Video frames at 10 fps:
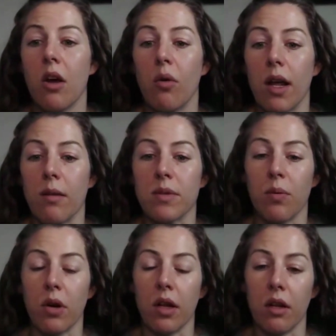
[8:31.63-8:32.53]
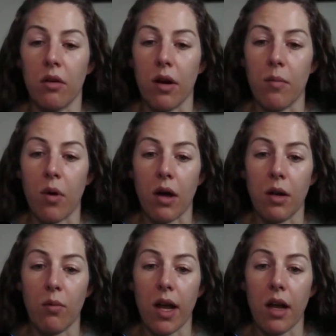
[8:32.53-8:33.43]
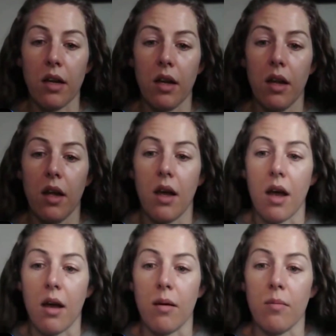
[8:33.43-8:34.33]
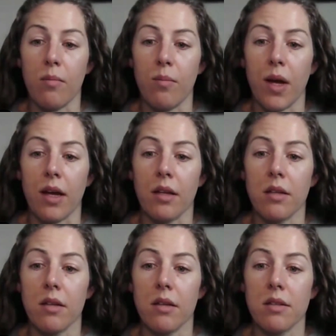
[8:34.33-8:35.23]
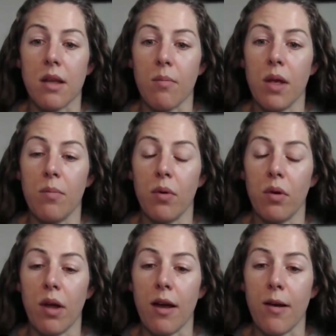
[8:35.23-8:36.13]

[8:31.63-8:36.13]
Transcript: grams per kilogram body weight. But some people,